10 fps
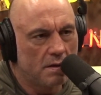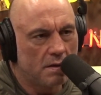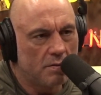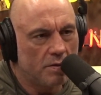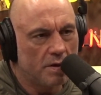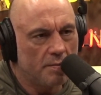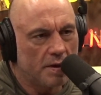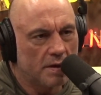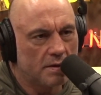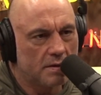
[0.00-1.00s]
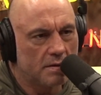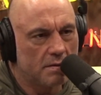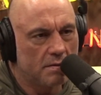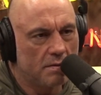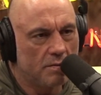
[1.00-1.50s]
We're the
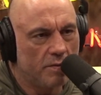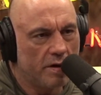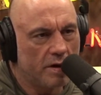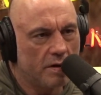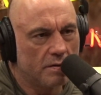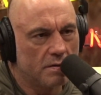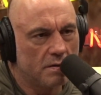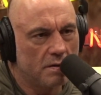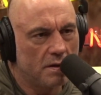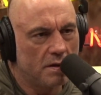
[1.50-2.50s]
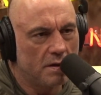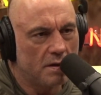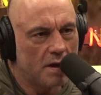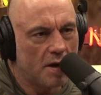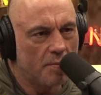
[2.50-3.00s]
biggest weirdos in the
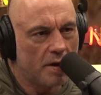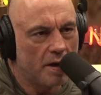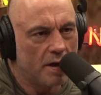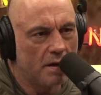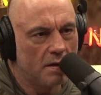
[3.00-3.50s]
entire planet.